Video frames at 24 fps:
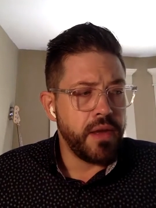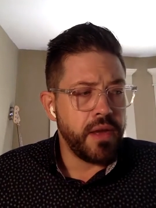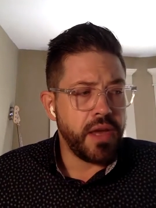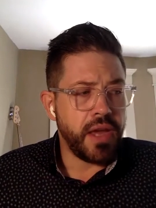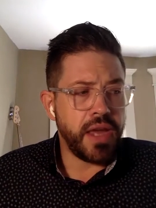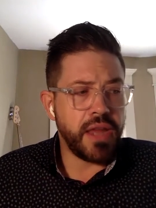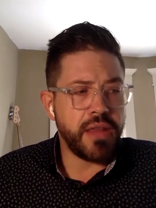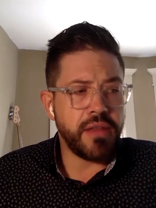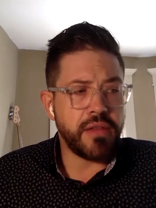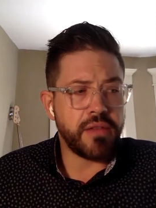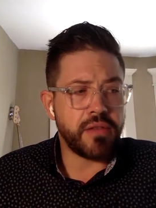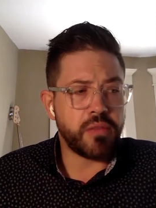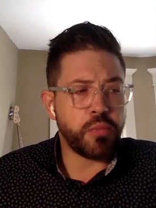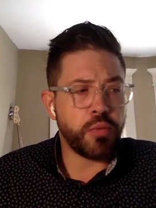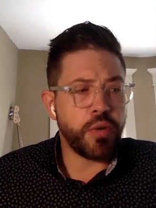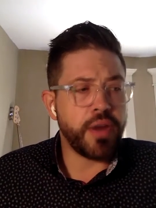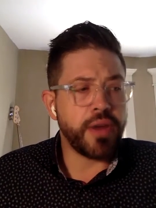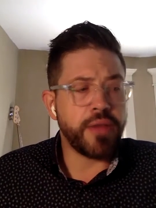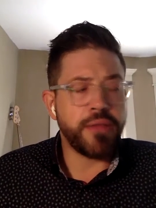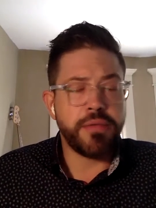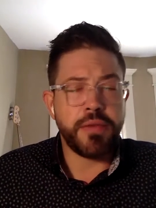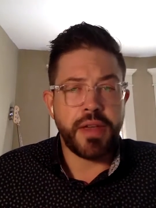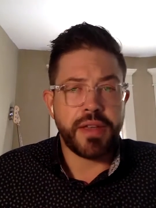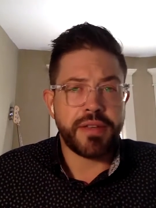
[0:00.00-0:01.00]
In the
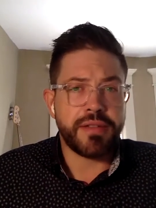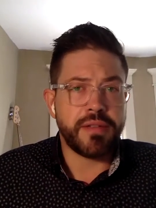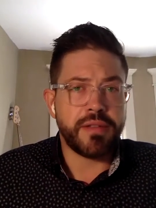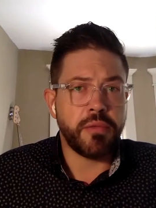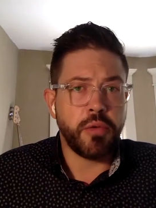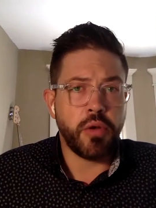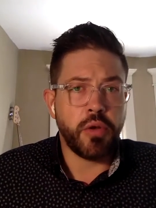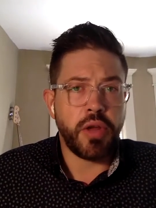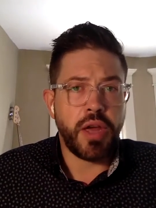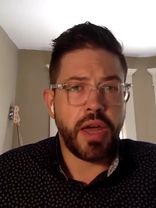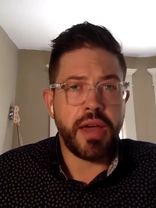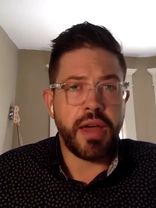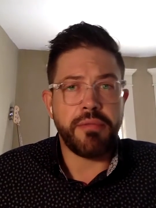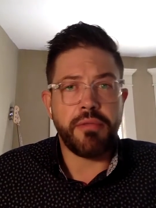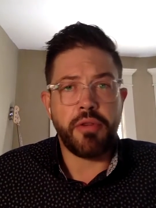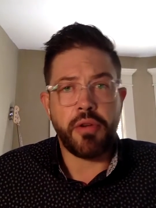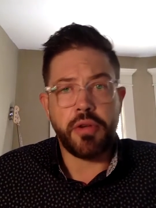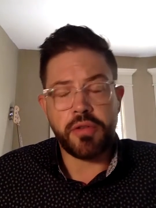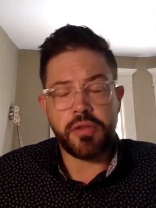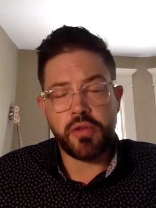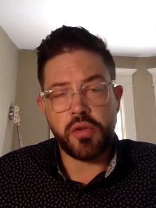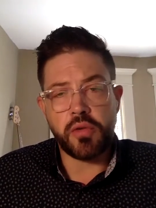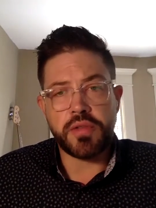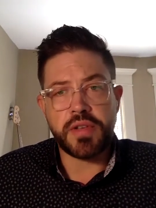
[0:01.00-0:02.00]
spring festival, I've
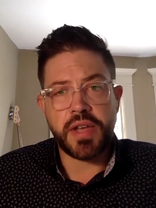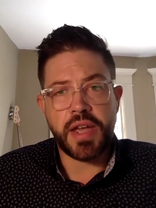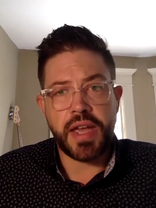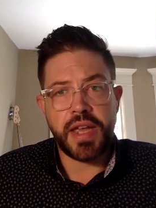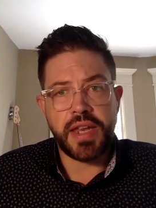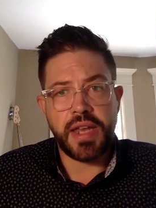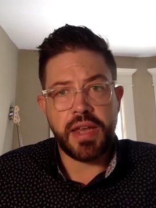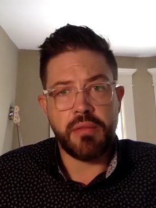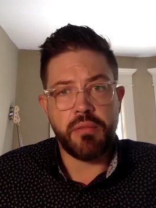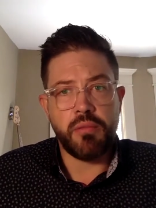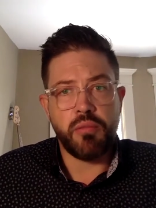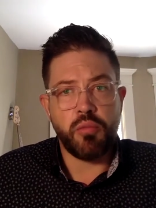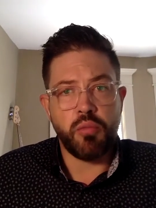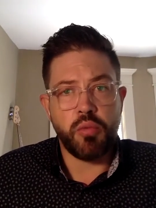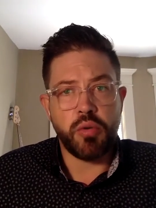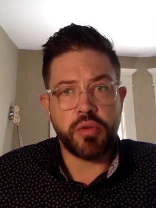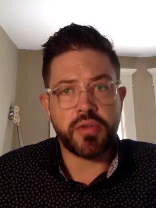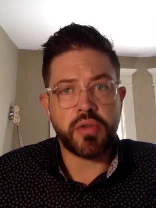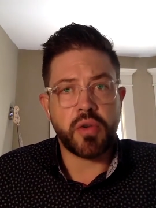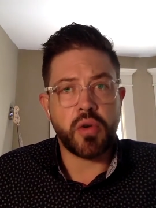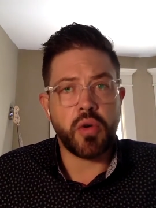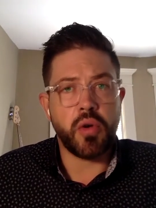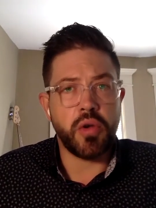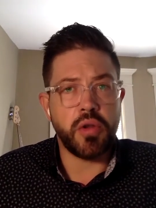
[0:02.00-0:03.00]
also tied in what's
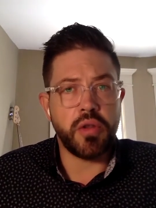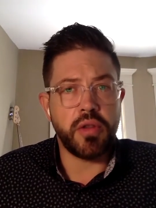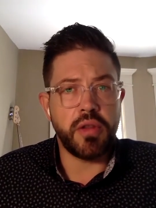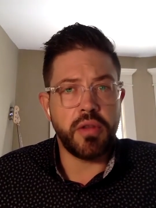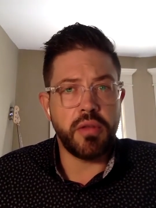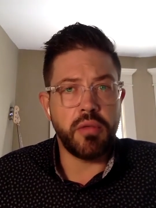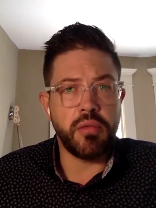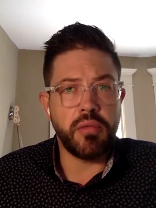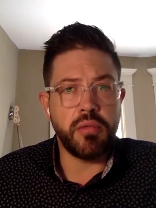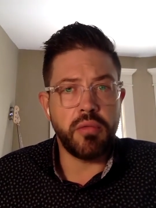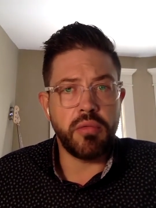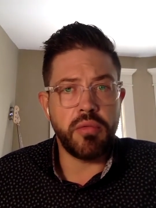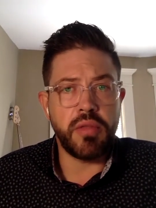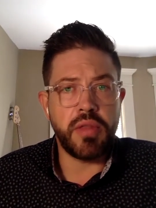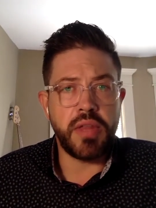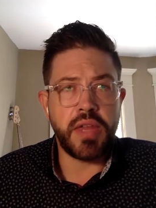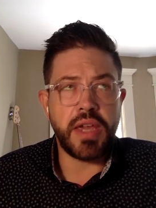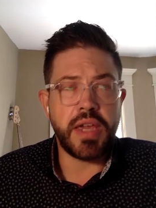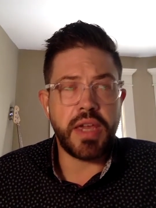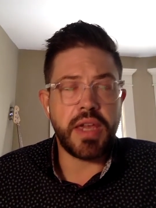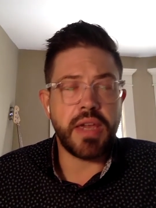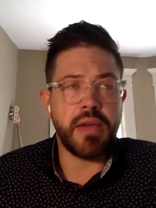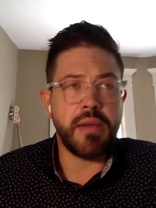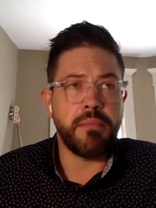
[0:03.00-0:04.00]
called
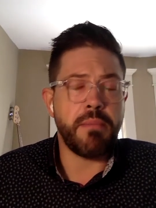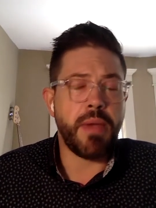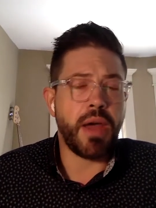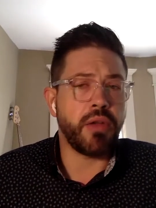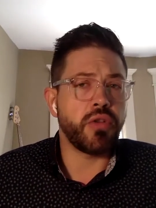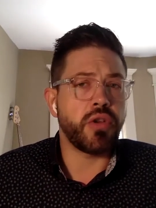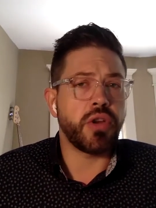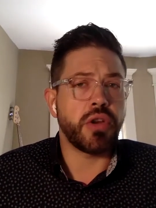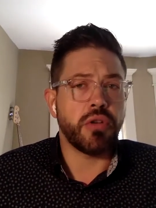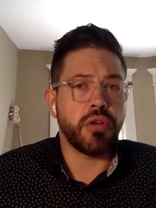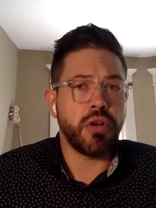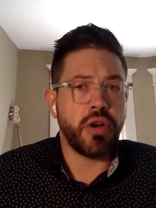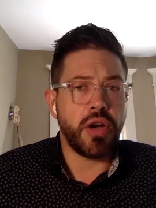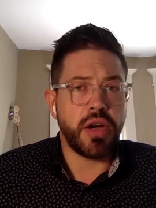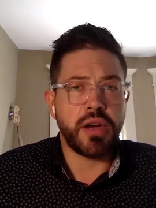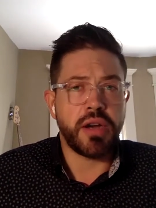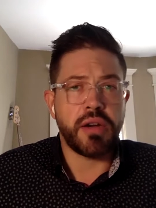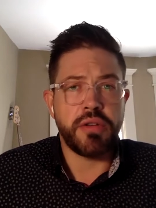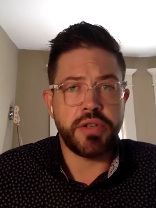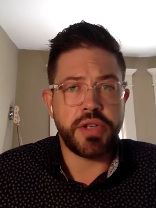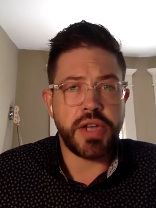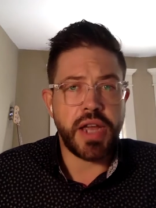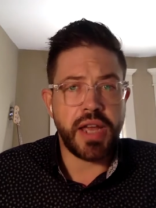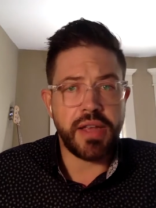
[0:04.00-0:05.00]
the Mountaineer Honor
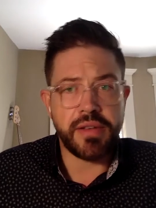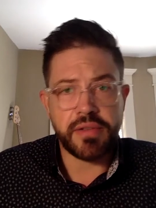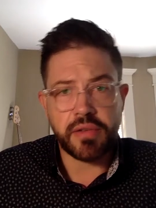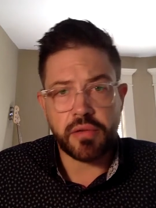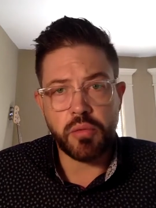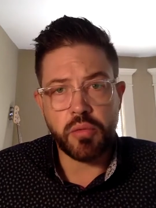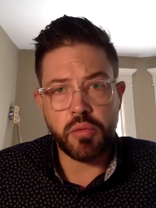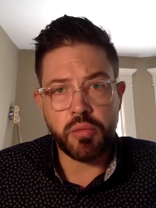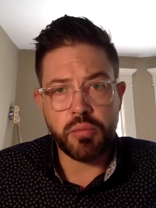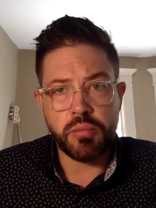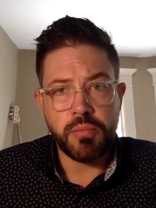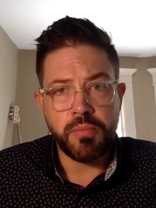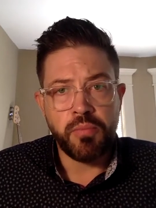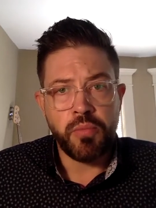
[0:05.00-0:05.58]
Jazz Group,